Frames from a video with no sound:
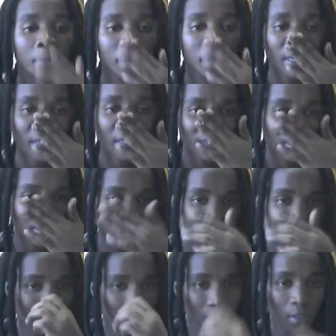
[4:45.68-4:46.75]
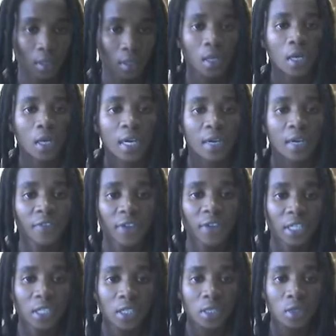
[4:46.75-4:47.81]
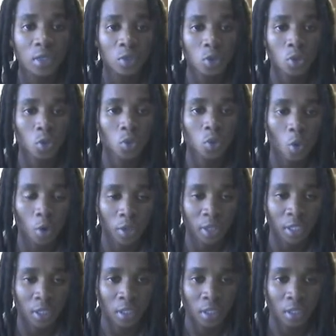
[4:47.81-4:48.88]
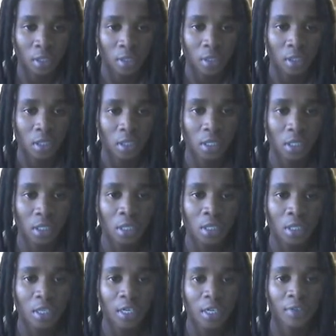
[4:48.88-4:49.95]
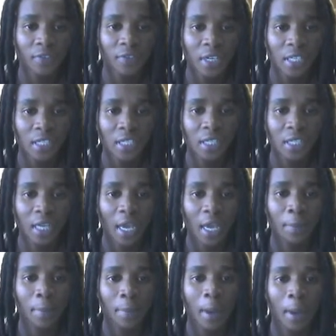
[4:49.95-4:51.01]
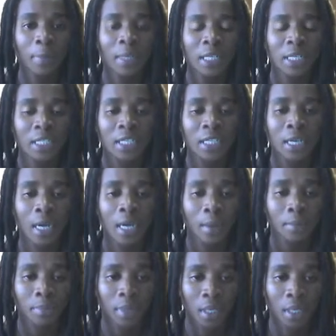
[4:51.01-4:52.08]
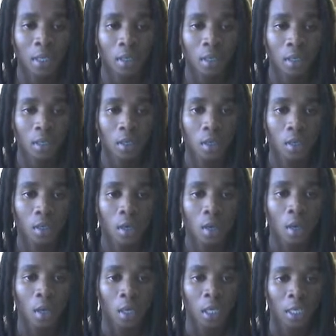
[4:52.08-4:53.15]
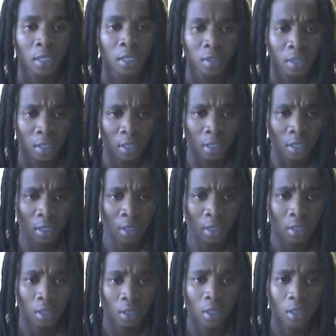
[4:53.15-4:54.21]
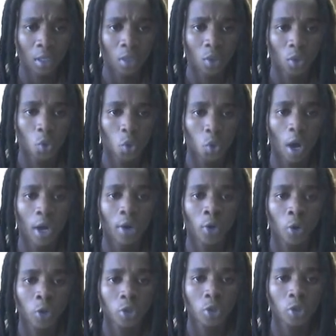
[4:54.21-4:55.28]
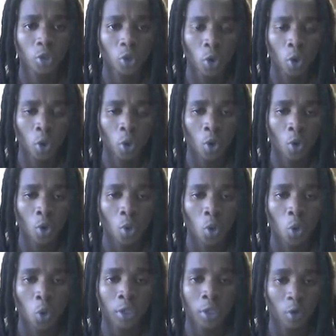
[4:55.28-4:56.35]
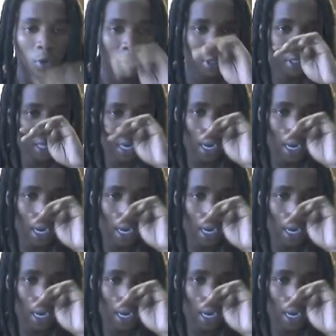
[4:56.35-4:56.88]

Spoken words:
B, referencing 2 authors. C, referencing a publishing company. D, you are not sure who the author